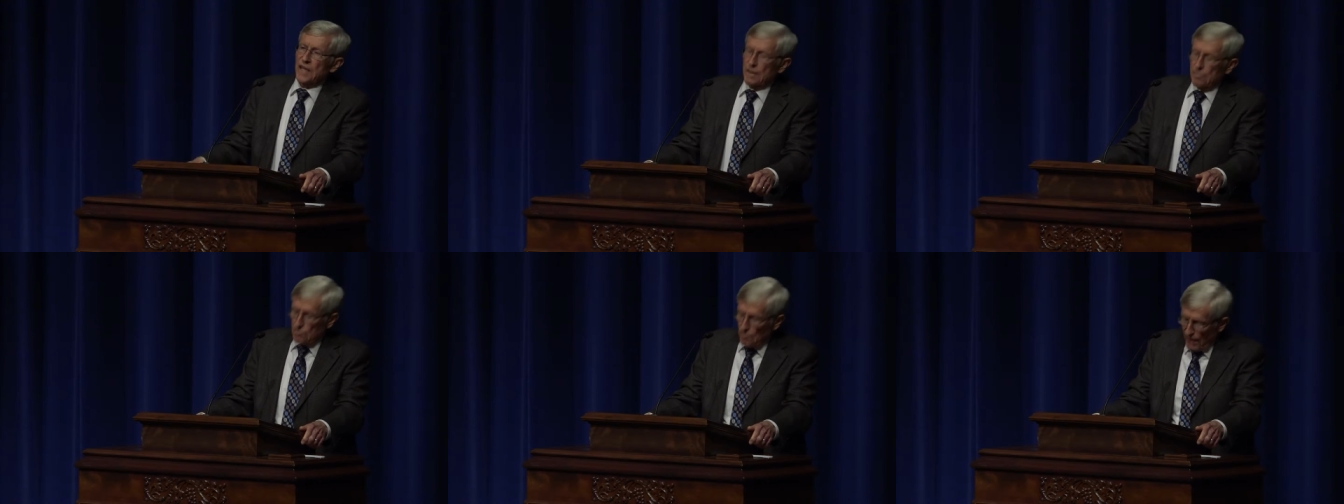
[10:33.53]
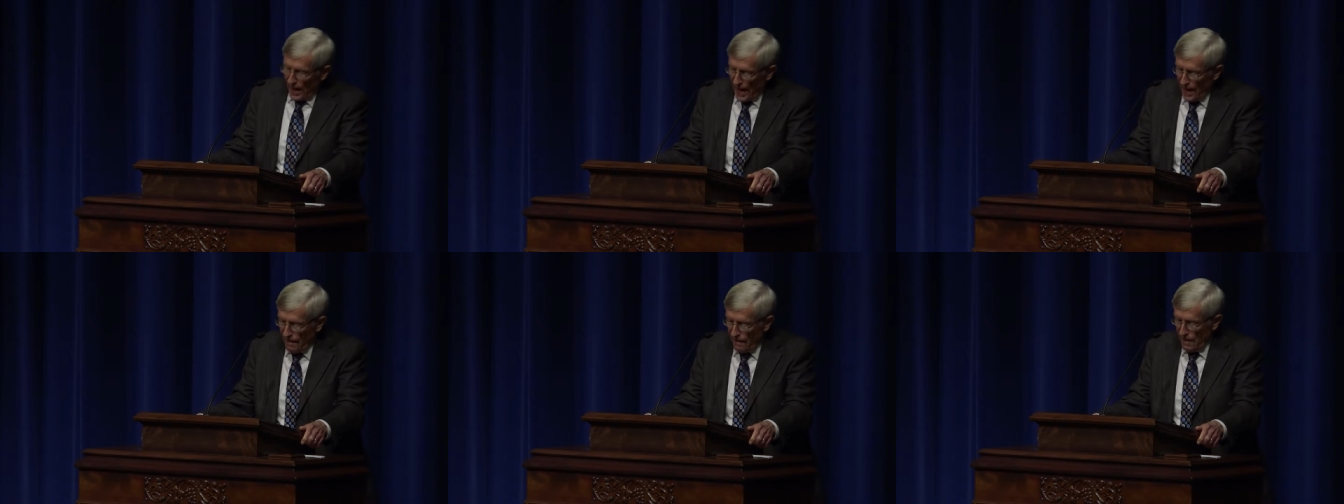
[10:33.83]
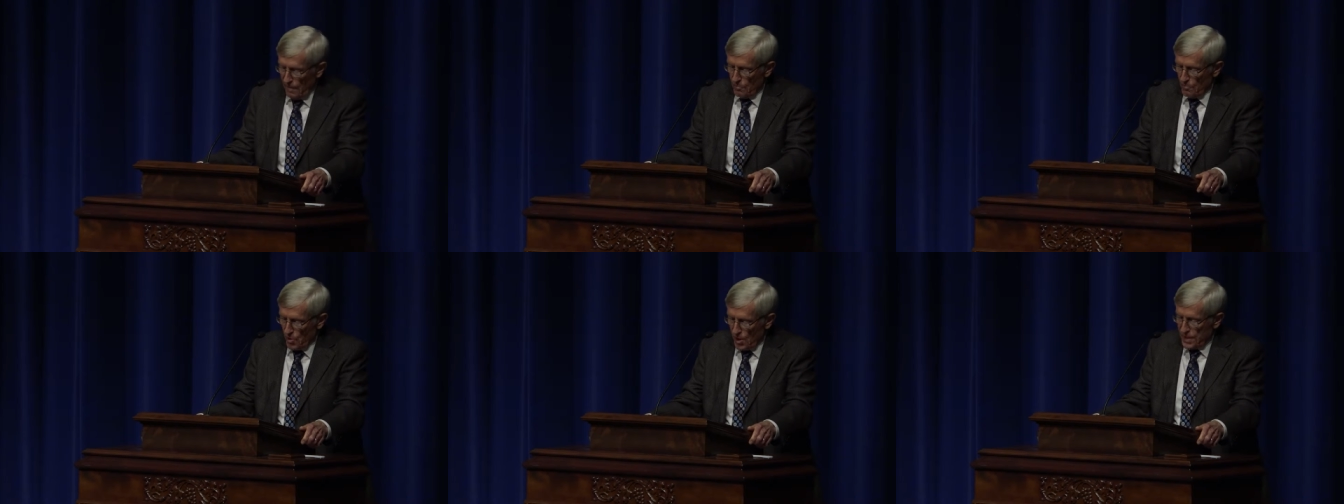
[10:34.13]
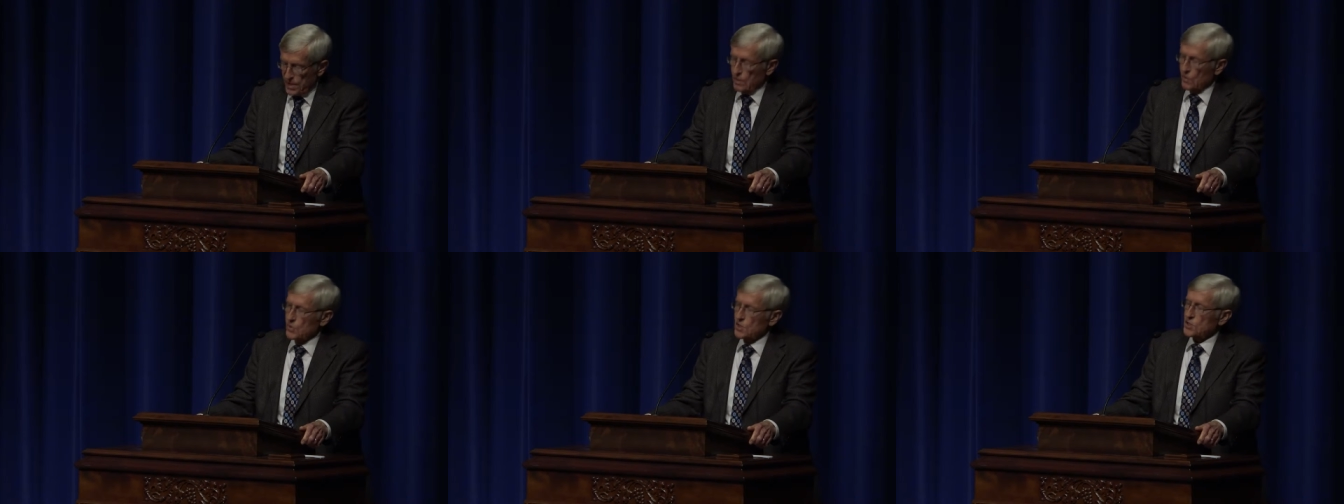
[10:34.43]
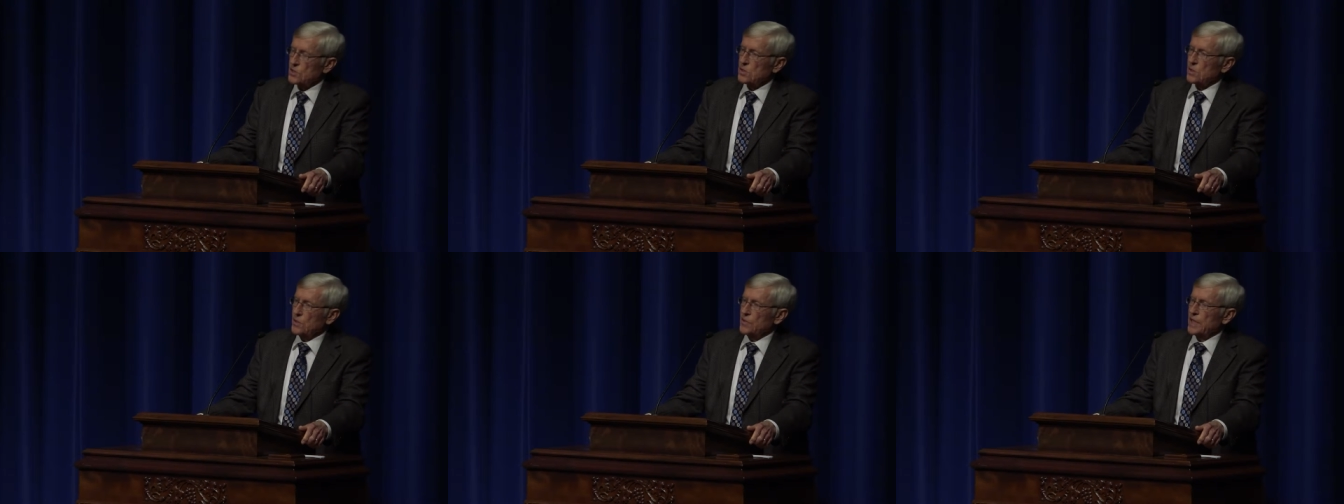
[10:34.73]
that my brother
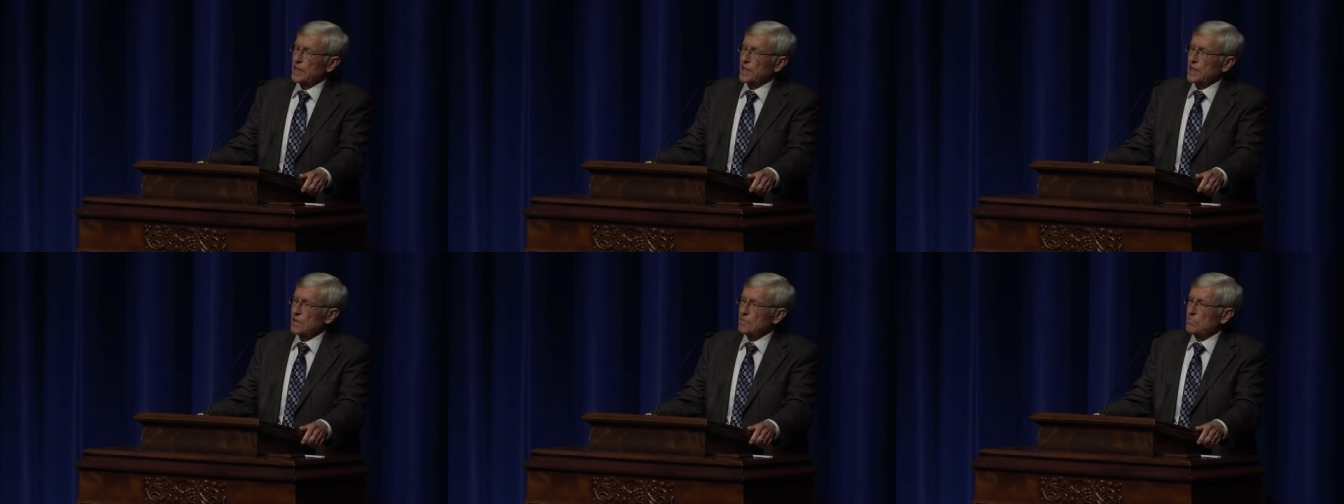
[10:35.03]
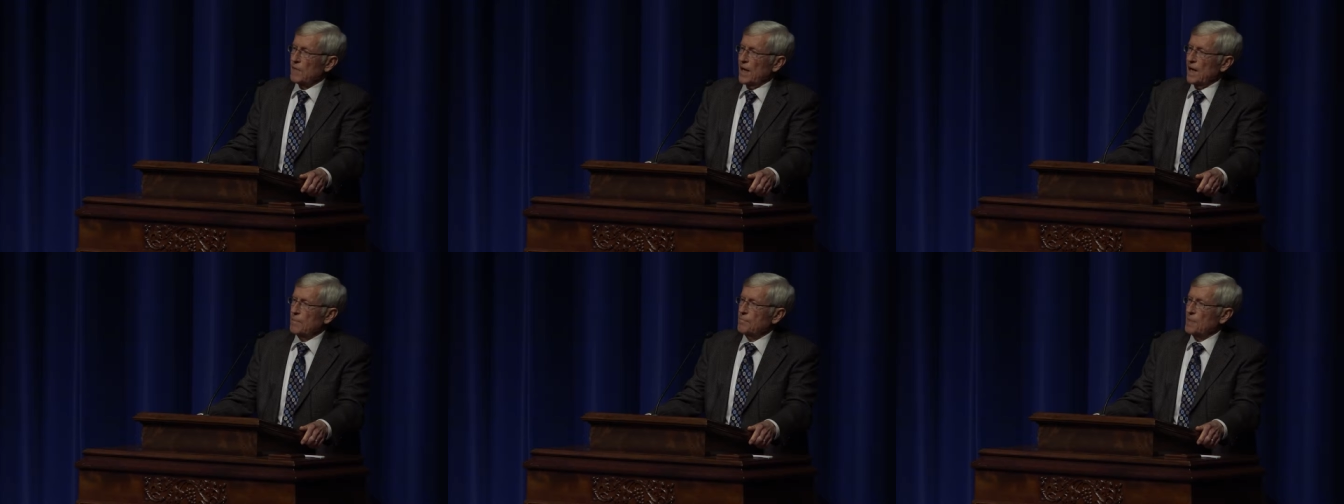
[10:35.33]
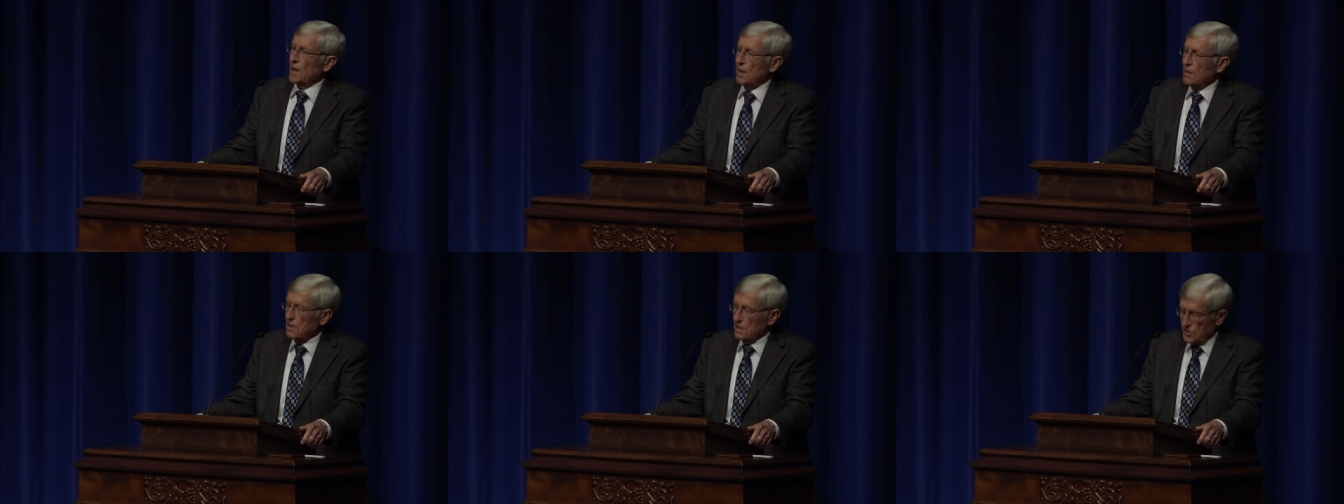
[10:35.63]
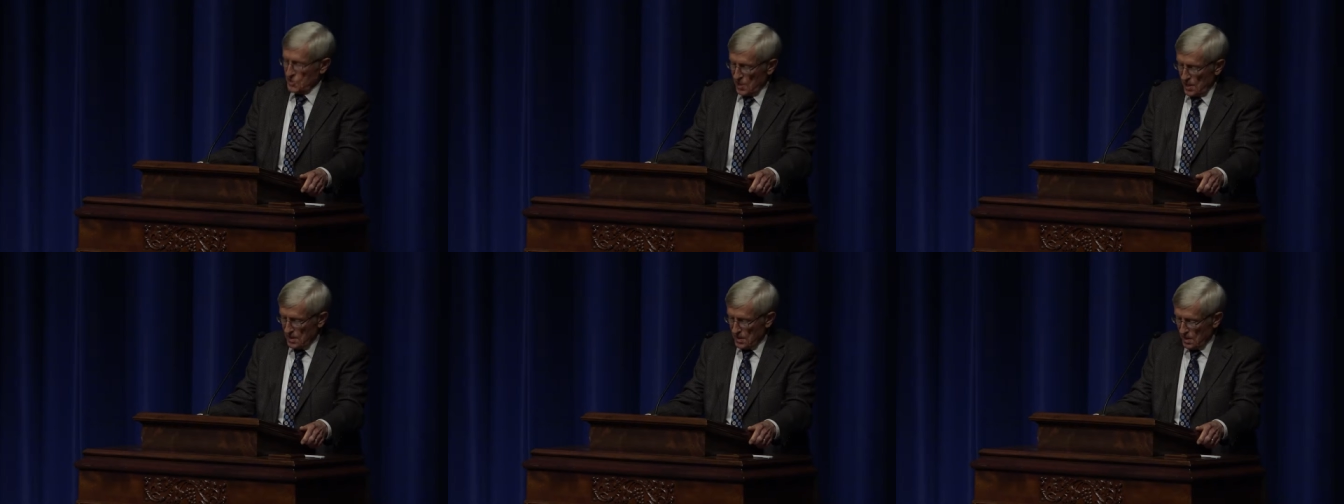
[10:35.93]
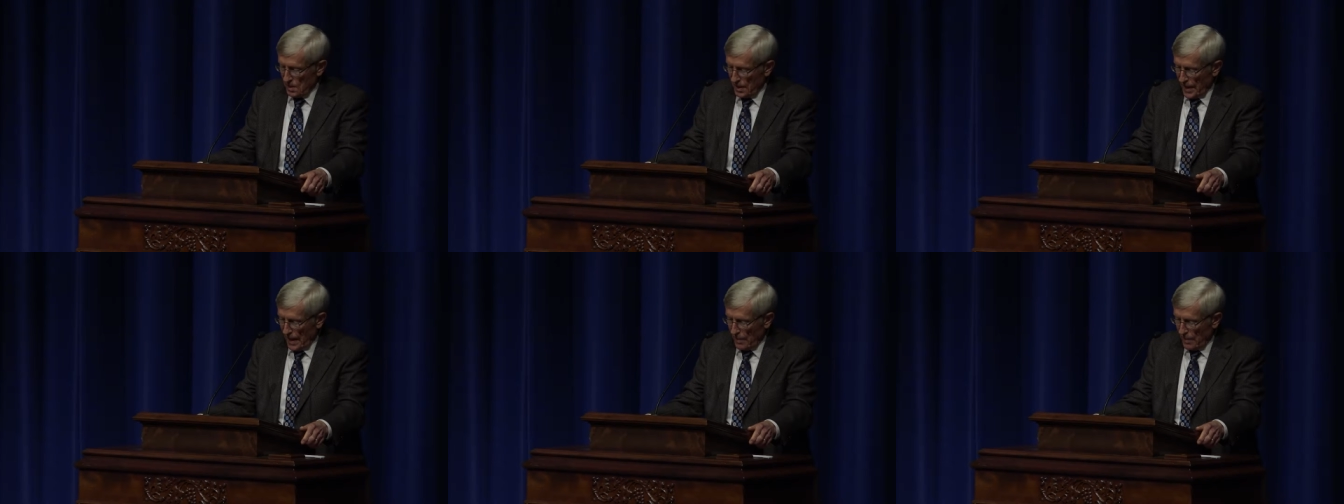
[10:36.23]
was doing and my parents had done.